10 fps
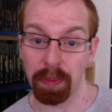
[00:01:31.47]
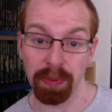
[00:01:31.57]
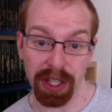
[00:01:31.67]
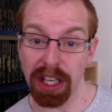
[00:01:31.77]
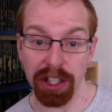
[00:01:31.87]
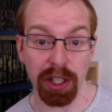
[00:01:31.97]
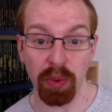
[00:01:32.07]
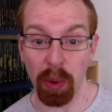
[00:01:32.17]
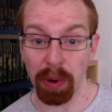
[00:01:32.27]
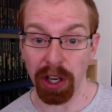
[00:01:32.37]
teachers
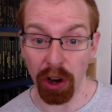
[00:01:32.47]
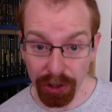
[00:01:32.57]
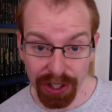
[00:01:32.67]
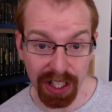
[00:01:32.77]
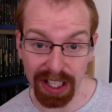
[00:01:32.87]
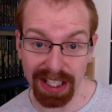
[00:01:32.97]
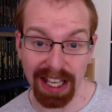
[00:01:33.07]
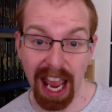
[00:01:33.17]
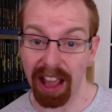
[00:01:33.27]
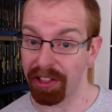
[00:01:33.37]
will be constantly
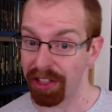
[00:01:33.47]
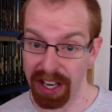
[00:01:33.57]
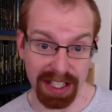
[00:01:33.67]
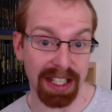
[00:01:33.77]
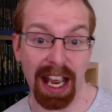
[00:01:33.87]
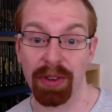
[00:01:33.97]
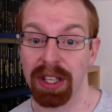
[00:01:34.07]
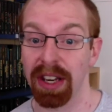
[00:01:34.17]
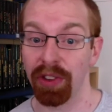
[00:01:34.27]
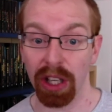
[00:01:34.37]
saying this is how to
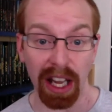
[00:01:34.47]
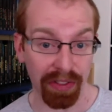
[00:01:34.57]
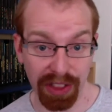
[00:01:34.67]
live your life,